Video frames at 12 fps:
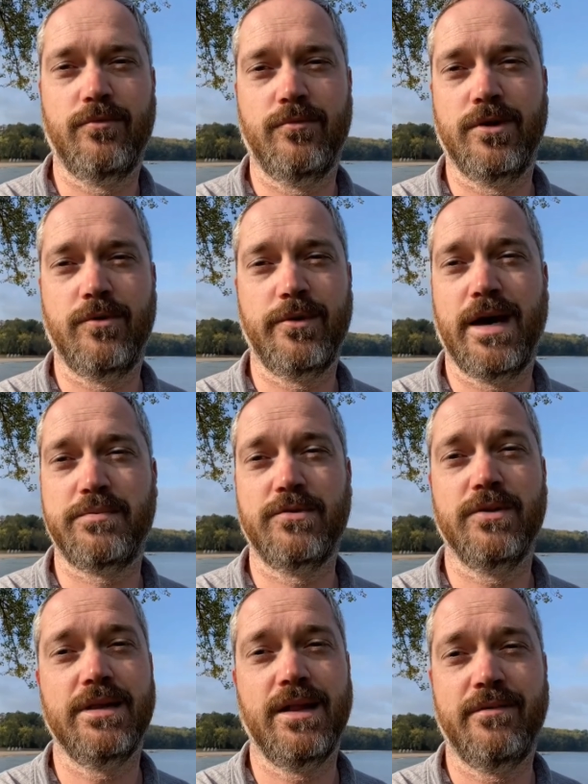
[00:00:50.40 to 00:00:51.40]
well, we
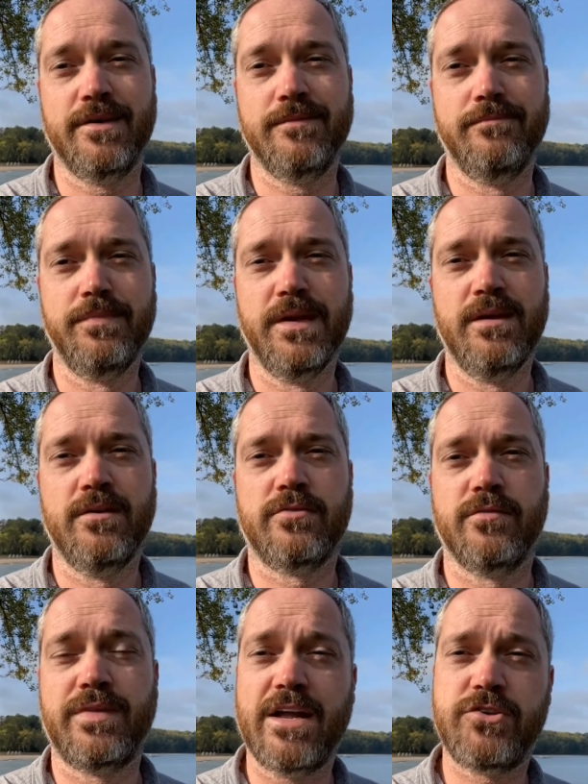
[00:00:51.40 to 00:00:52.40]
absolutely love it.
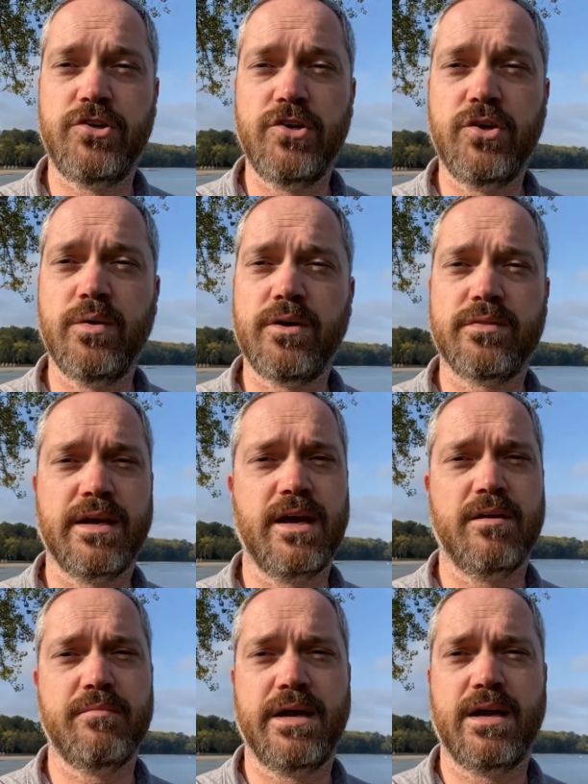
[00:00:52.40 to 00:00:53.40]
So if that's you and you're thinking
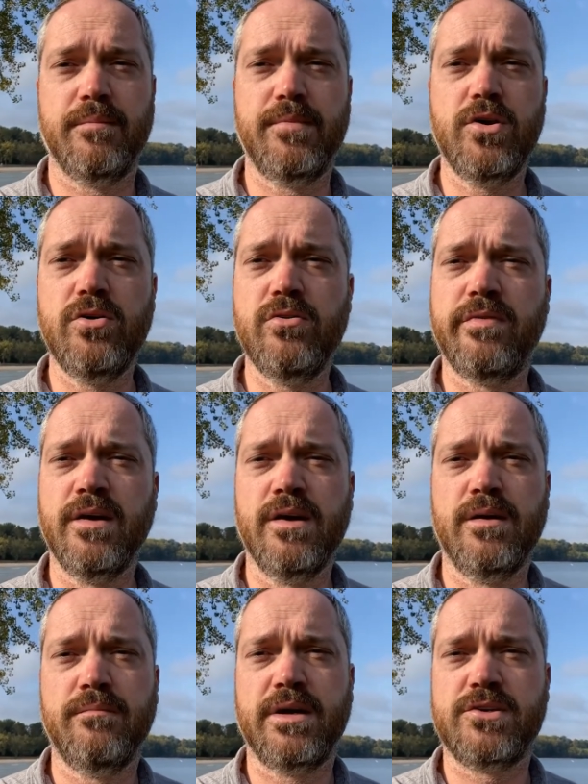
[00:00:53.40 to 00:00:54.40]
of making a move,
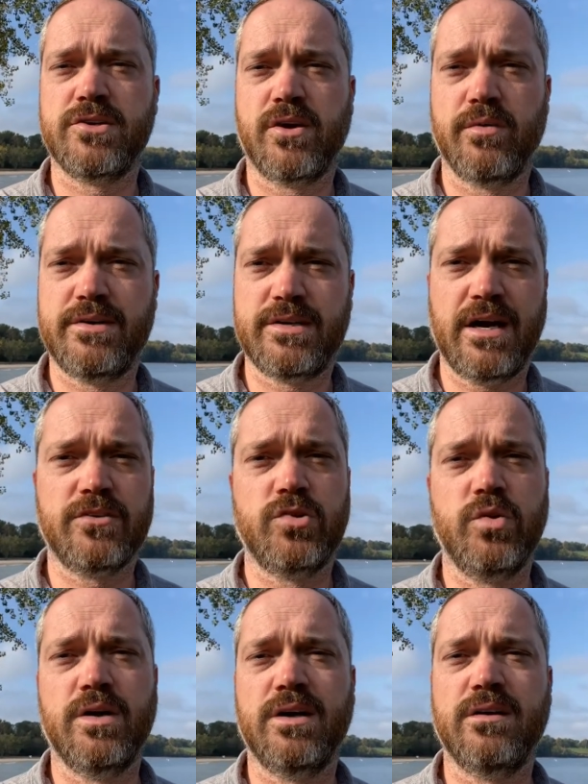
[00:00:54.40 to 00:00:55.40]
make sure to reach out
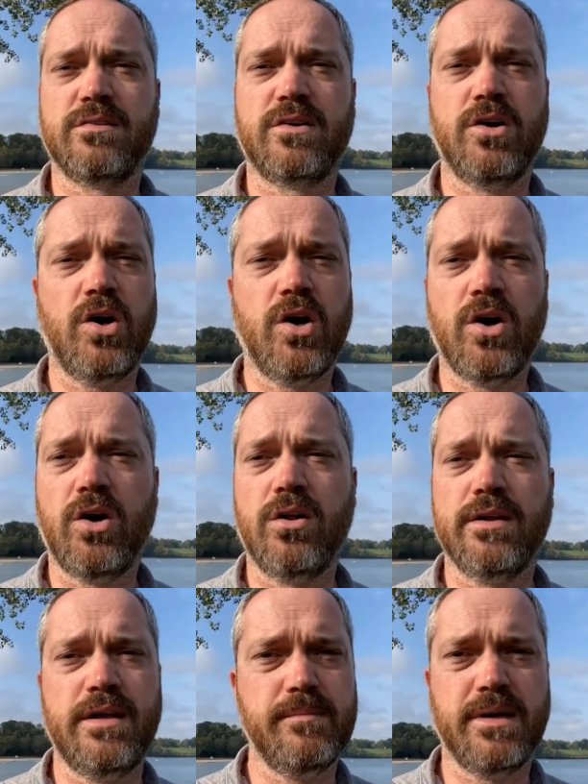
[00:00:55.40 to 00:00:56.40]
to us,
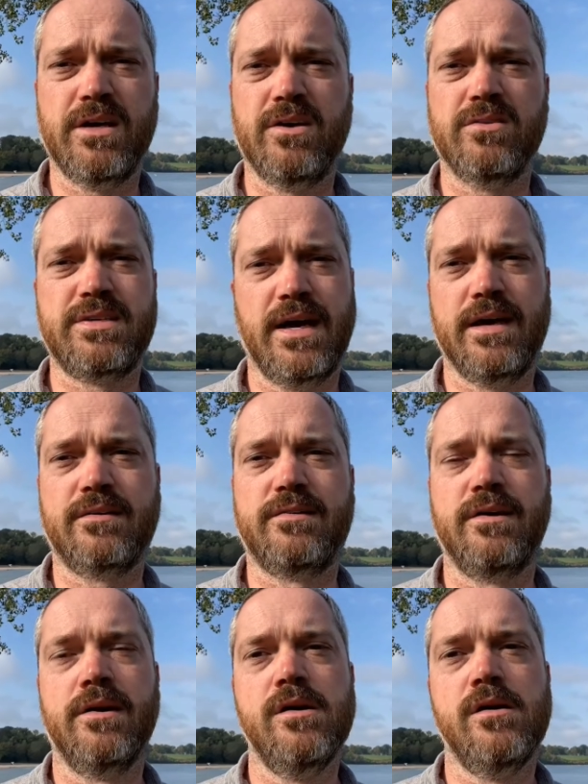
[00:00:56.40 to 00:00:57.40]
call, email,
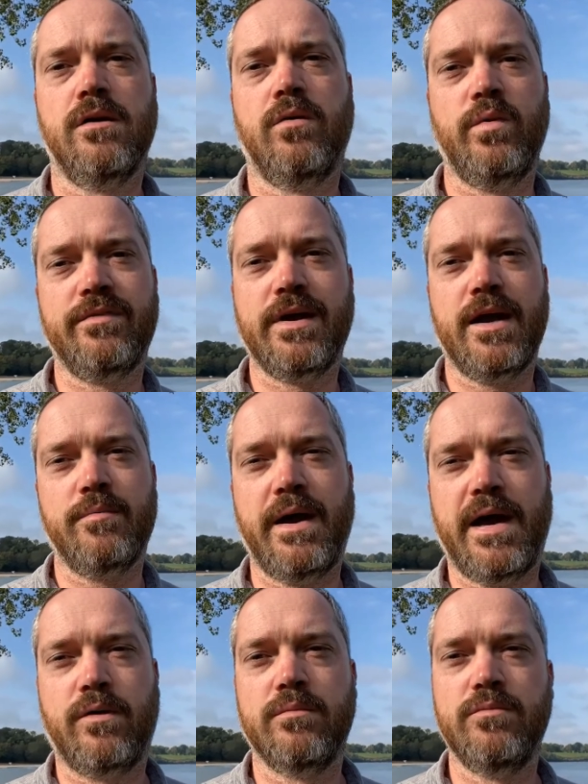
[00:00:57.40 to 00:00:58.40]
text, we've got your
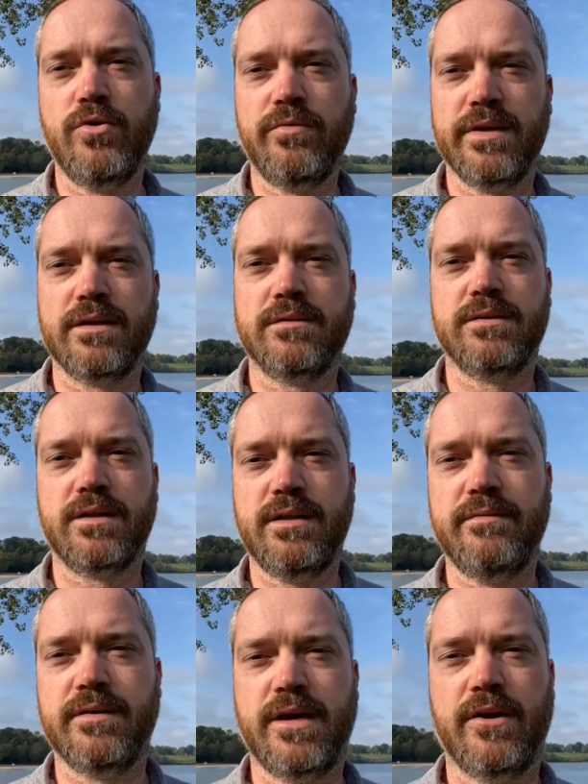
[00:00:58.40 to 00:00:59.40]
back when moving to the
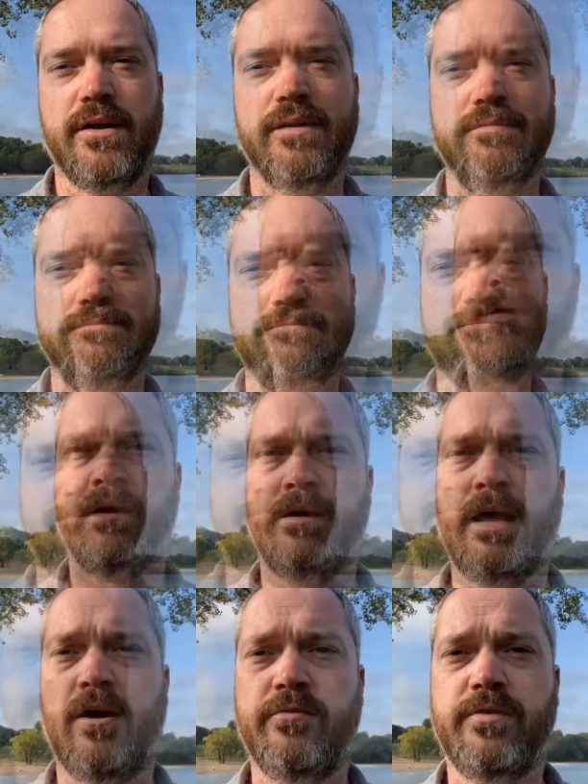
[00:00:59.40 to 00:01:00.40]
Cleveland area.
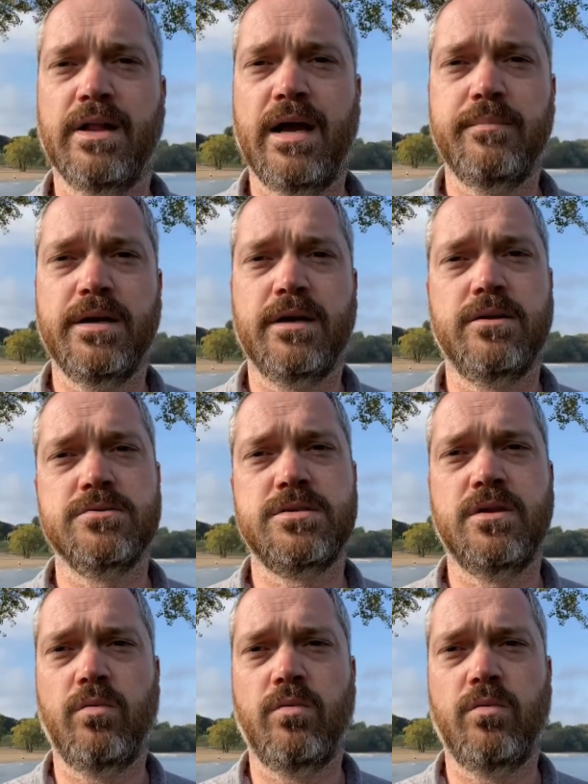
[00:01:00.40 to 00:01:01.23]
Now, if you like being close to the